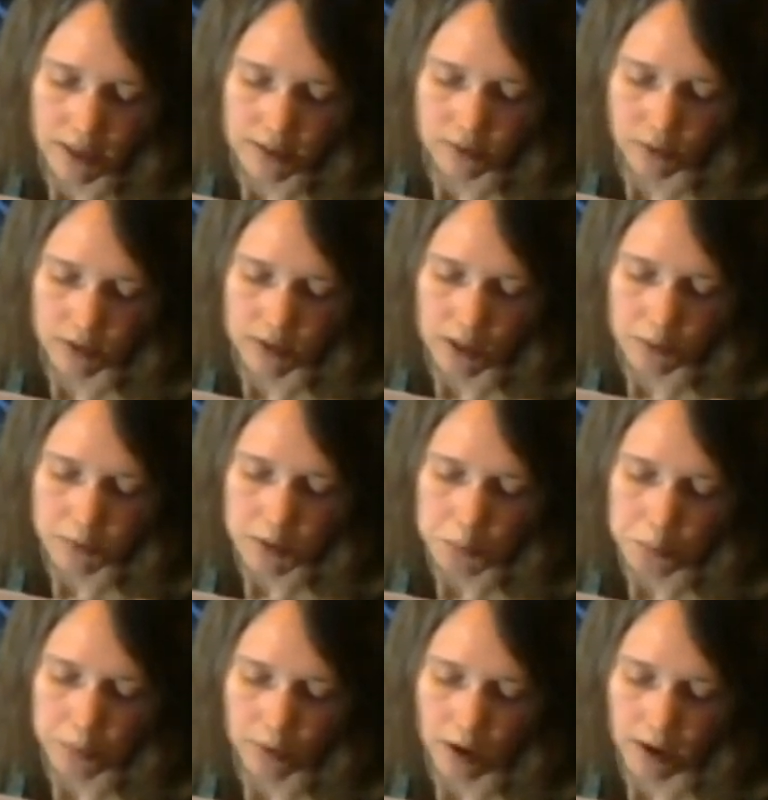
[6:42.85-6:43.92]
as redemption
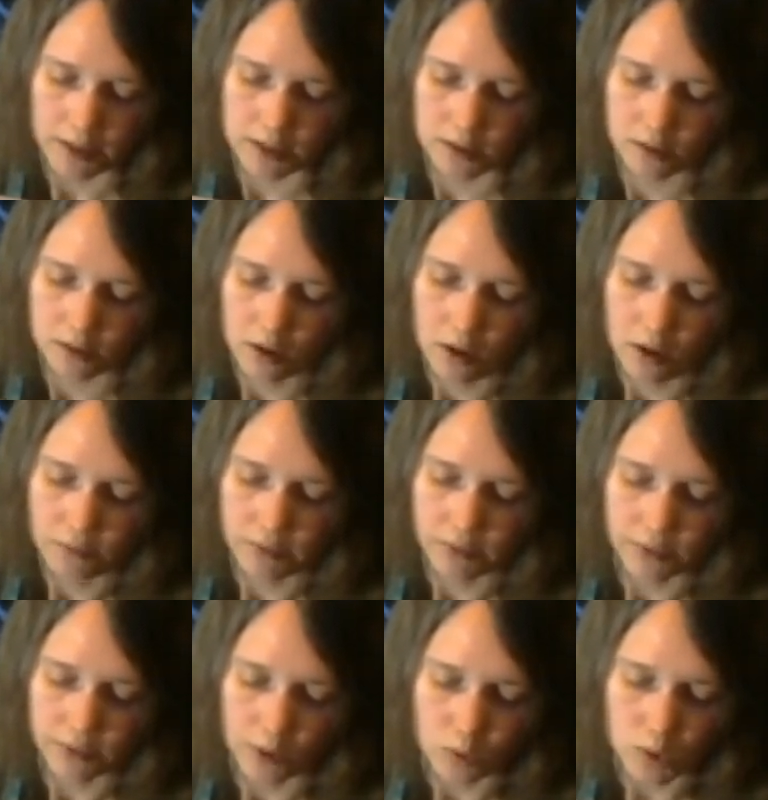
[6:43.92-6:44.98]
price
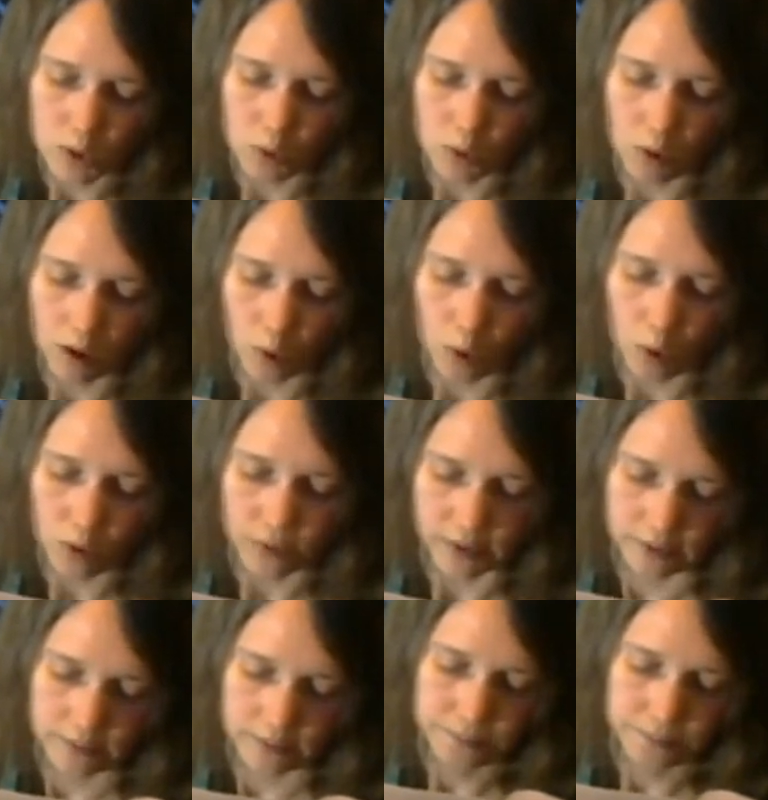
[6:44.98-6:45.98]
for those who are over.